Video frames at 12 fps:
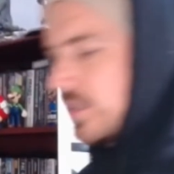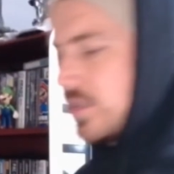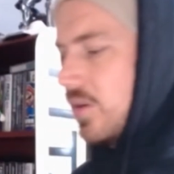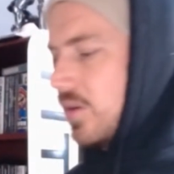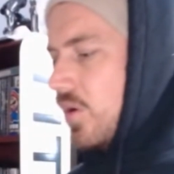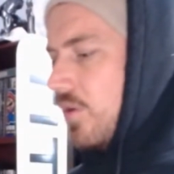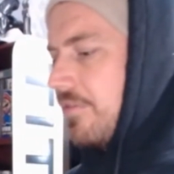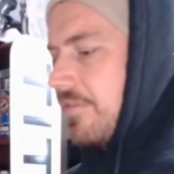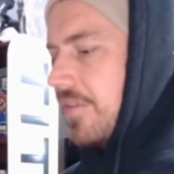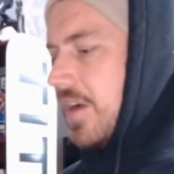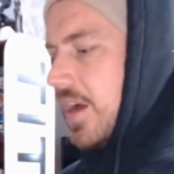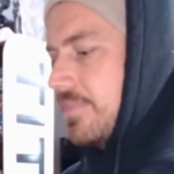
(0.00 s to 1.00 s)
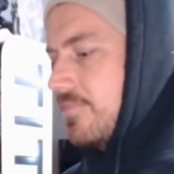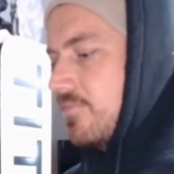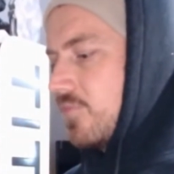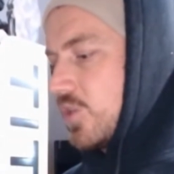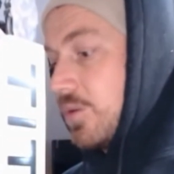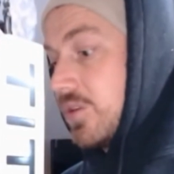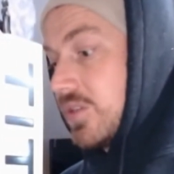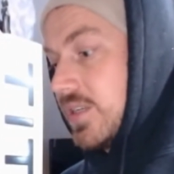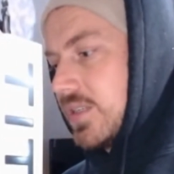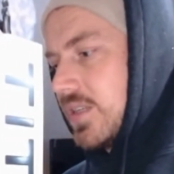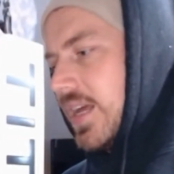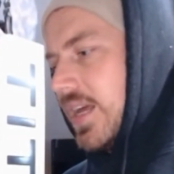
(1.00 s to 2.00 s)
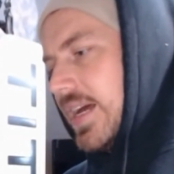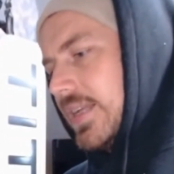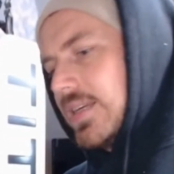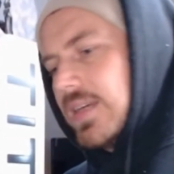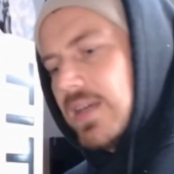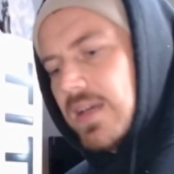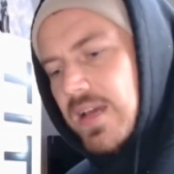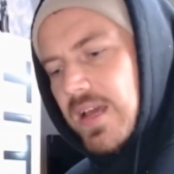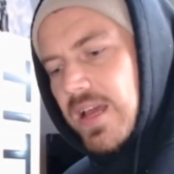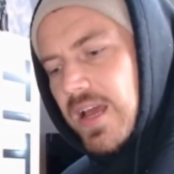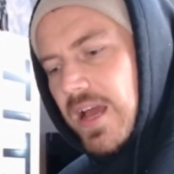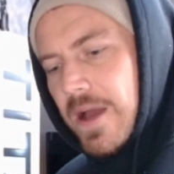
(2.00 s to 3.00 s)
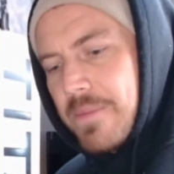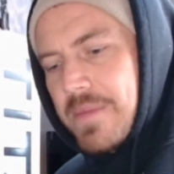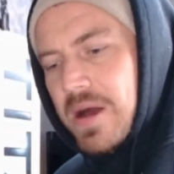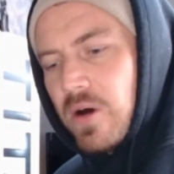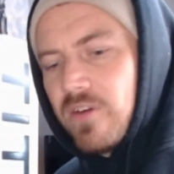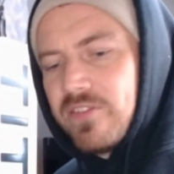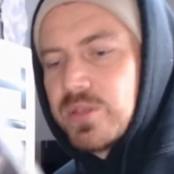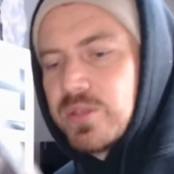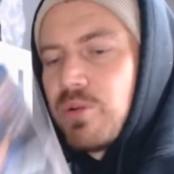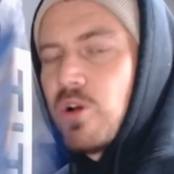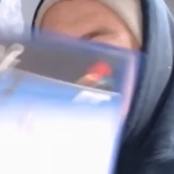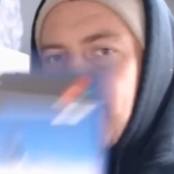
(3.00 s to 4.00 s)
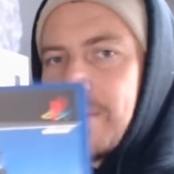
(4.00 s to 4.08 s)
of responses to that ad. Matt Hoffman's Pro BMX